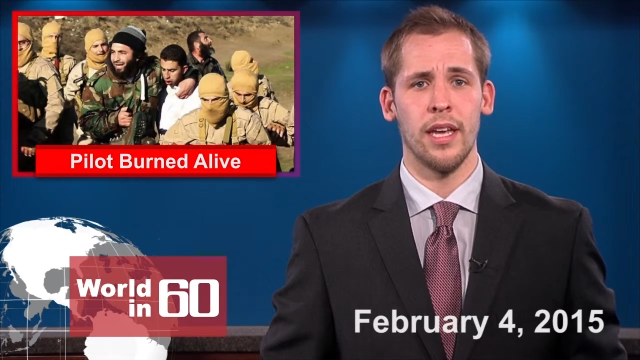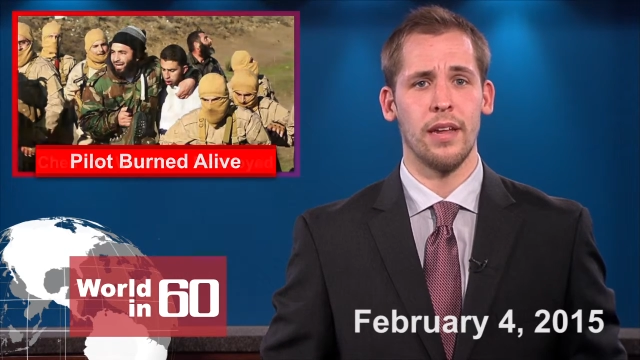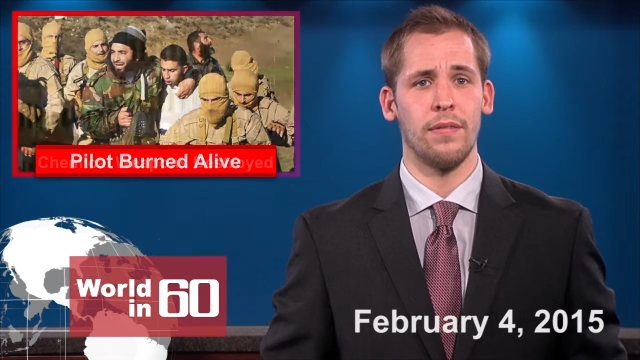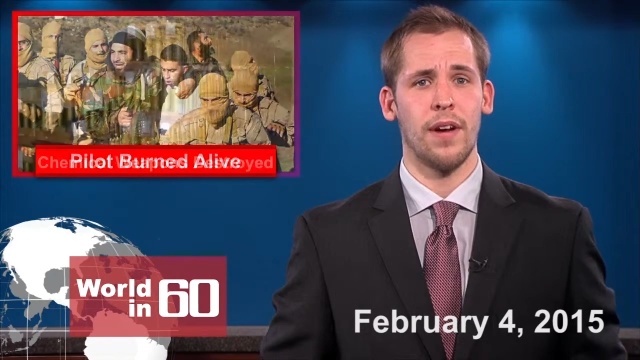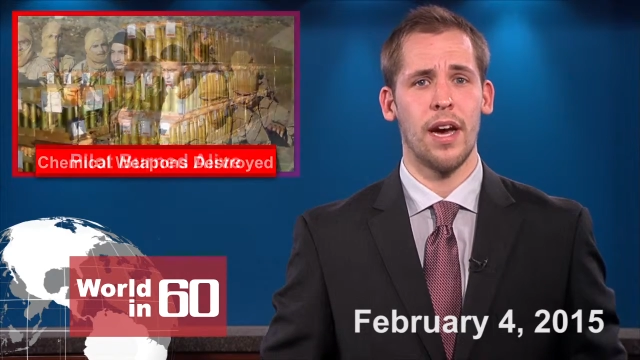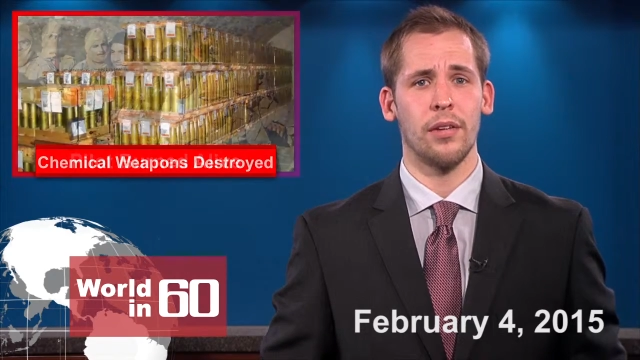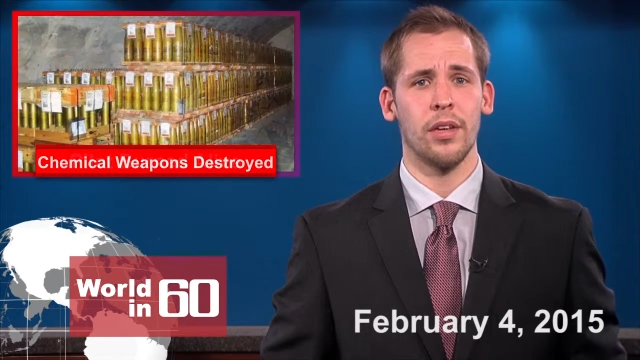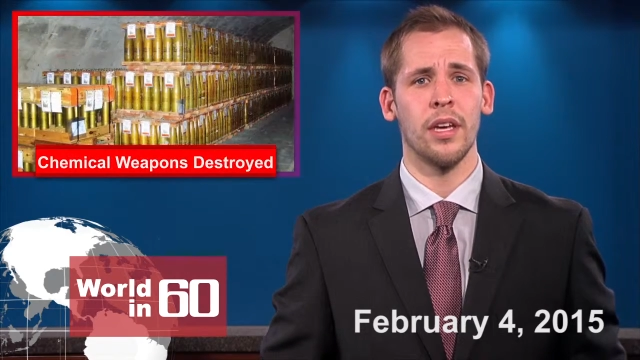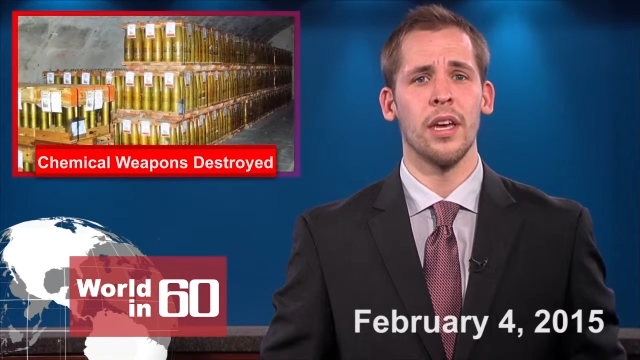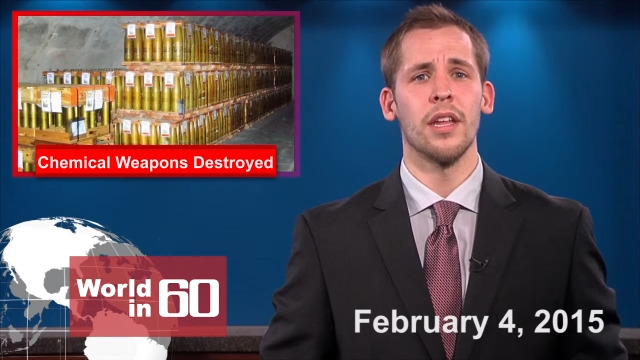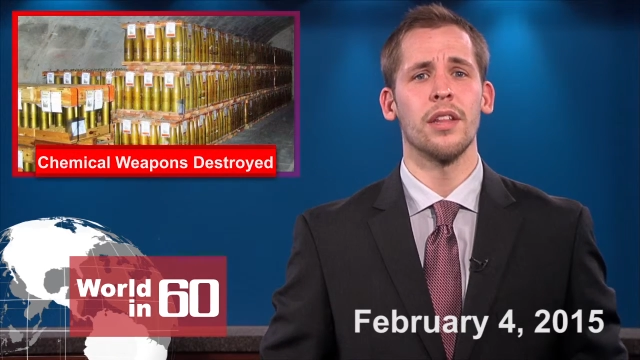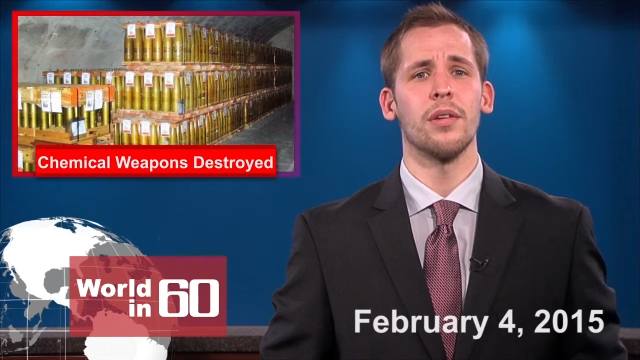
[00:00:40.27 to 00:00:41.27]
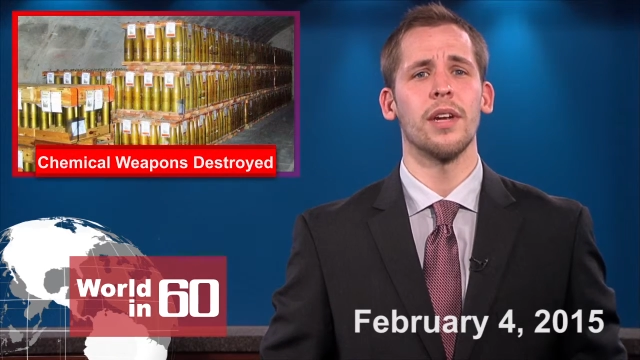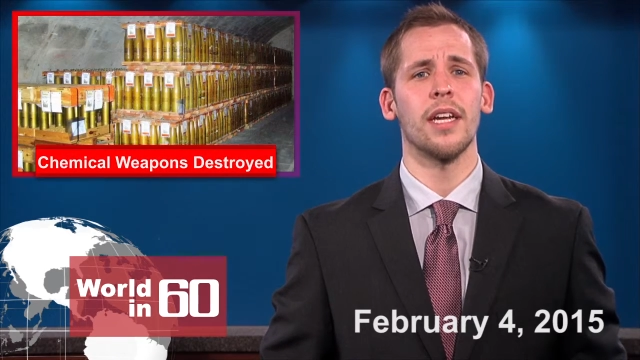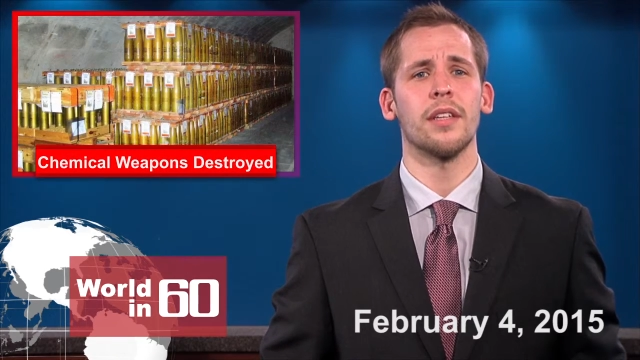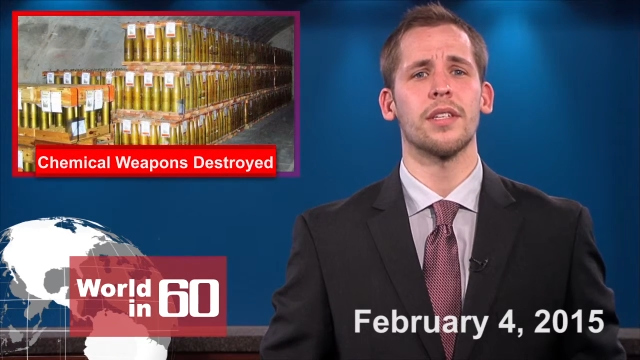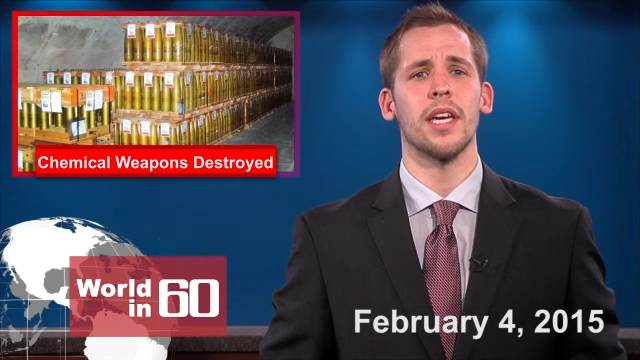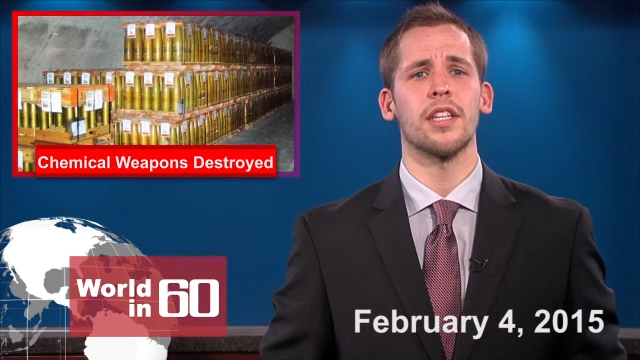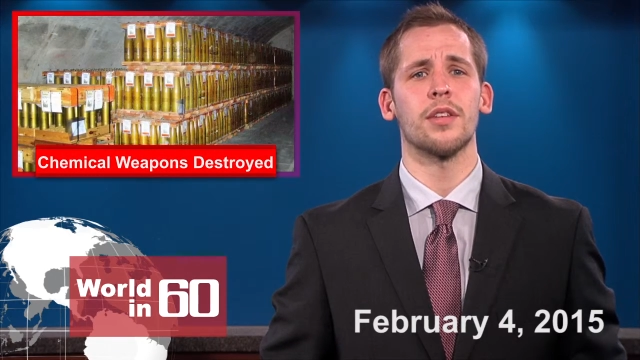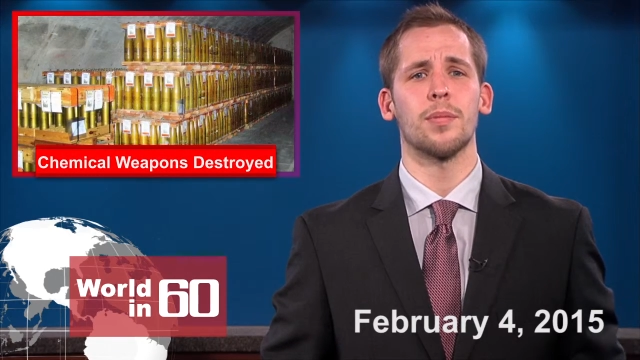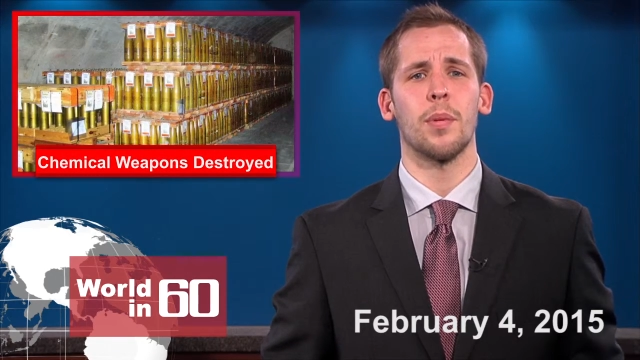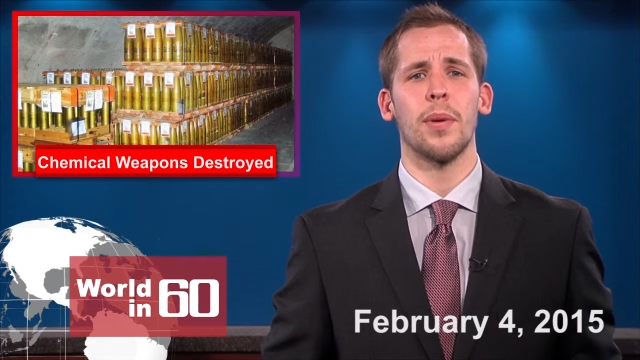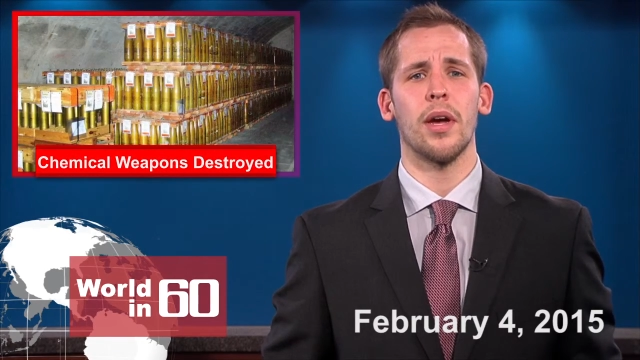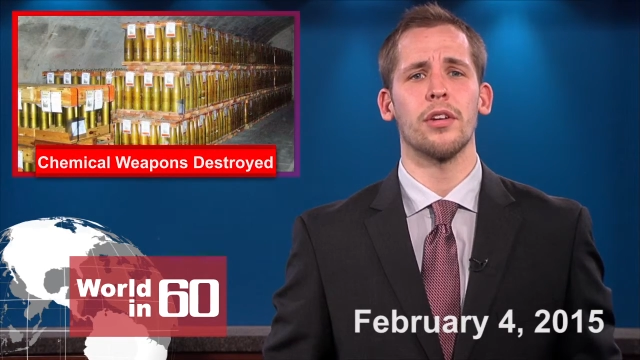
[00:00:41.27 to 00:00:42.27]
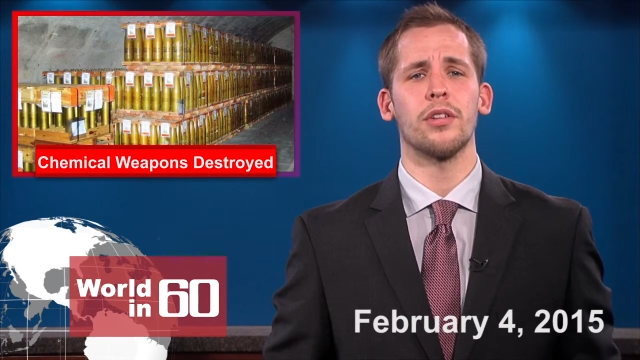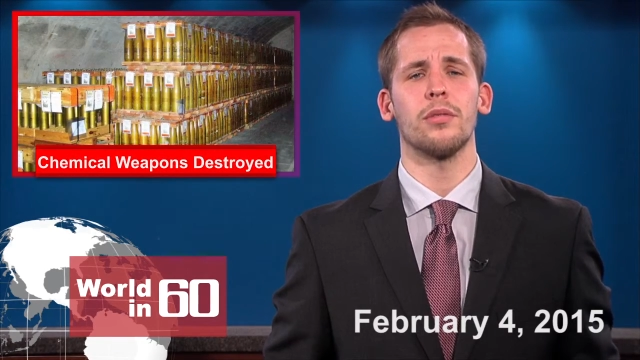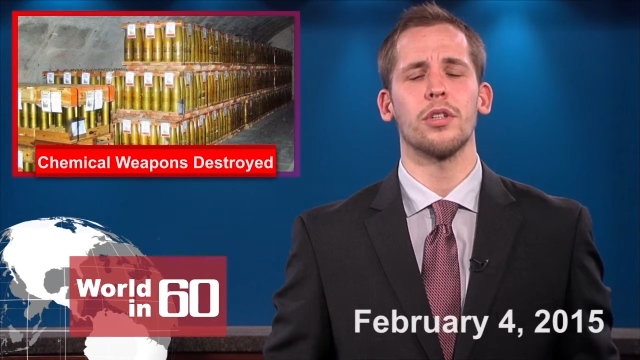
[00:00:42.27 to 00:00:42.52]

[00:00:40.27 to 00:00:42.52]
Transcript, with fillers: And finally, the United States is preparing to